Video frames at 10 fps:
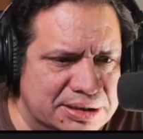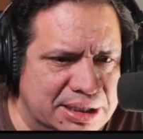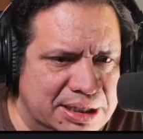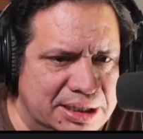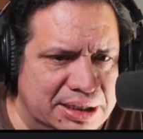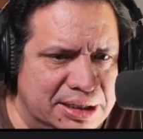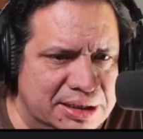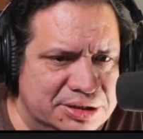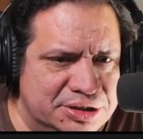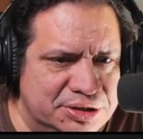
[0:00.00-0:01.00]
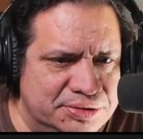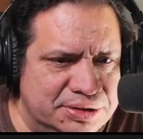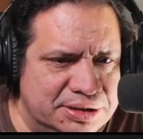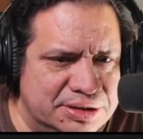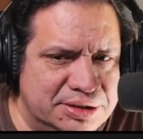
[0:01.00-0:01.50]
It's not letting us
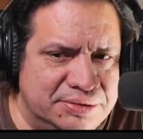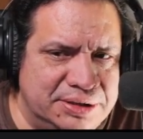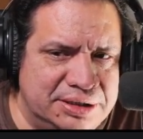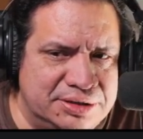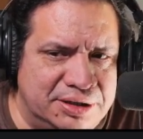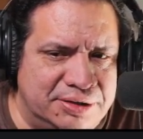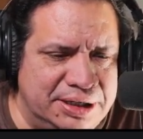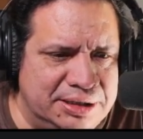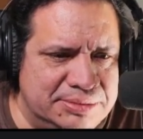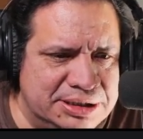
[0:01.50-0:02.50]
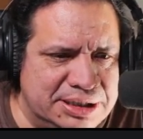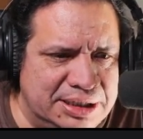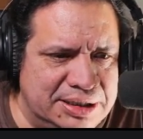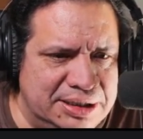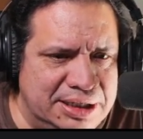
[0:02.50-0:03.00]
choose it. So there's already a
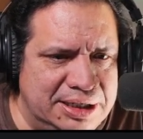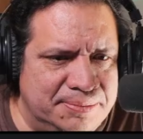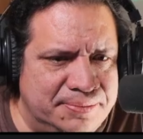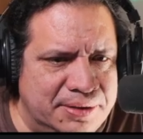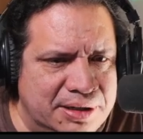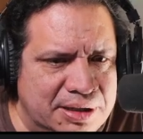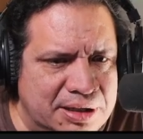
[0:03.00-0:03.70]
mistake in the game.